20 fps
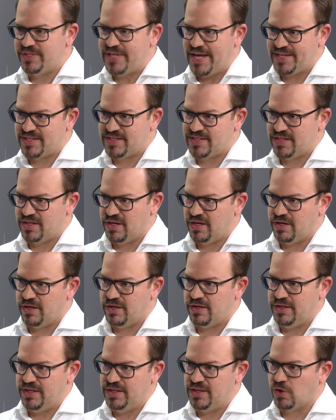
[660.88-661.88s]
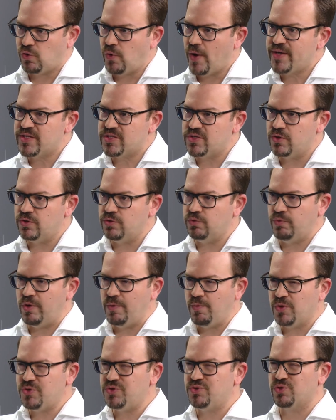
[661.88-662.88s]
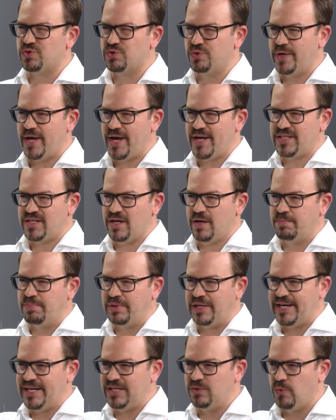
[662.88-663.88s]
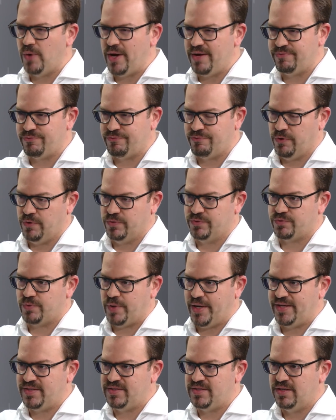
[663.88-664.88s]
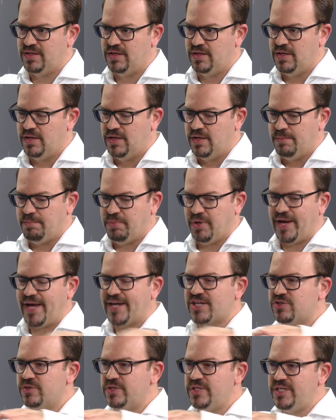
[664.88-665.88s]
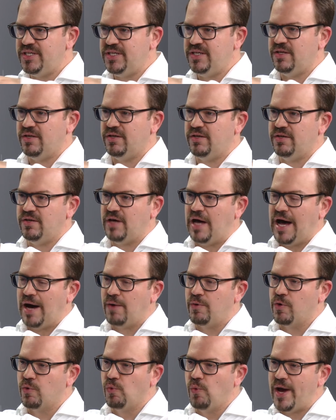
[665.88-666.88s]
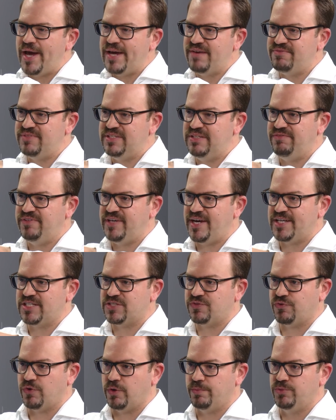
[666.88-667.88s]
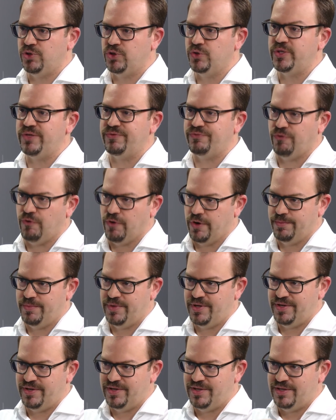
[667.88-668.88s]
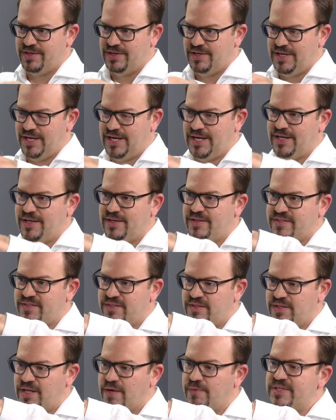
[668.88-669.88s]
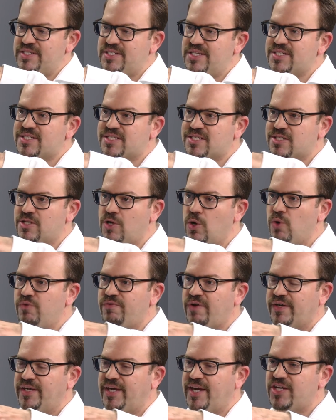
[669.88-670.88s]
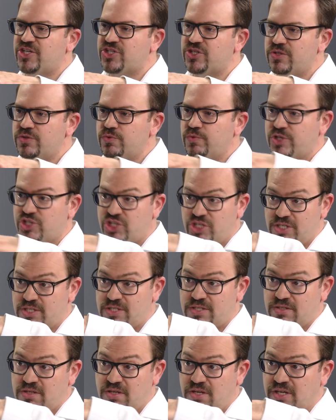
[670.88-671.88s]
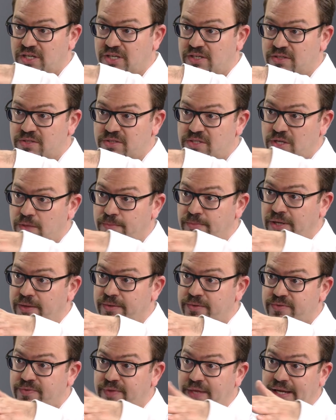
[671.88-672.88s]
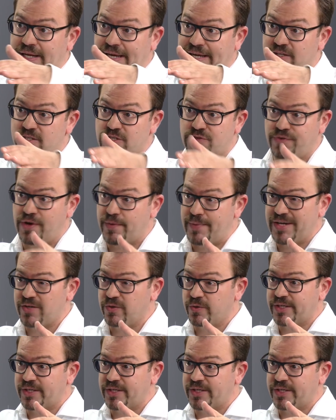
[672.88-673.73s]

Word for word: that uh, in the quiet zone we want to create a plane wave front, right? Yes. But actually our wave deviates from uniform. And there is this slow variation, which is something like a spherical